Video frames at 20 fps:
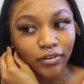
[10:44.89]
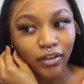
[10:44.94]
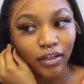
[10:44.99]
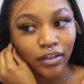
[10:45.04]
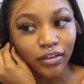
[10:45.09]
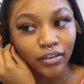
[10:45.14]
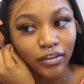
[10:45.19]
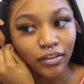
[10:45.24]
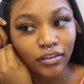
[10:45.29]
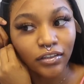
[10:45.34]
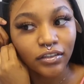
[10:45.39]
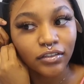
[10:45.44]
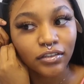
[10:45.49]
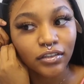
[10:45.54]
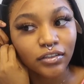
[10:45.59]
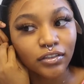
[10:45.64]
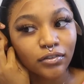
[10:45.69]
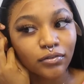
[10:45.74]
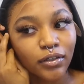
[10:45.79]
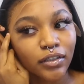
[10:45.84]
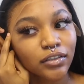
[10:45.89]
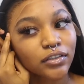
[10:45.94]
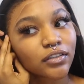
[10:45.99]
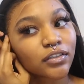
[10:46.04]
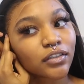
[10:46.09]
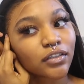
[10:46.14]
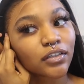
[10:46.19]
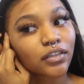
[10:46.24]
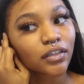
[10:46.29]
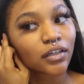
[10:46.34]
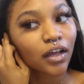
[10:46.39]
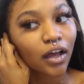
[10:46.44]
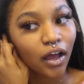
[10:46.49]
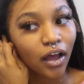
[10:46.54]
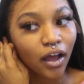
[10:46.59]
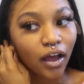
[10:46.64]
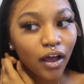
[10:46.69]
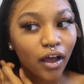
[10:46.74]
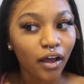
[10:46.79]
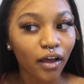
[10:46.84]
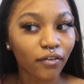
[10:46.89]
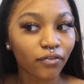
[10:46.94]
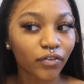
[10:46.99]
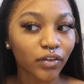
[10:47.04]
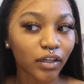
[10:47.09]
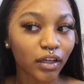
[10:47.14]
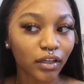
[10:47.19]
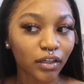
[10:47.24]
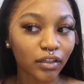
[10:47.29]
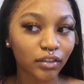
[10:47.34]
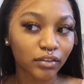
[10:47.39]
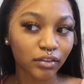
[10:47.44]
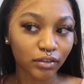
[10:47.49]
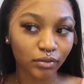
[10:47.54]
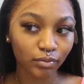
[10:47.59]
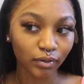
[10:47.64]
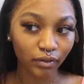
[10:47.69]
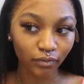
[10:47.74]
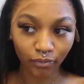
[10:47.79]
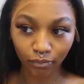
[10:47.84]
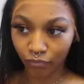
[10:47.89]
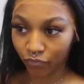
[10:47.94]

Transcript: And in this situation, I feel like it just went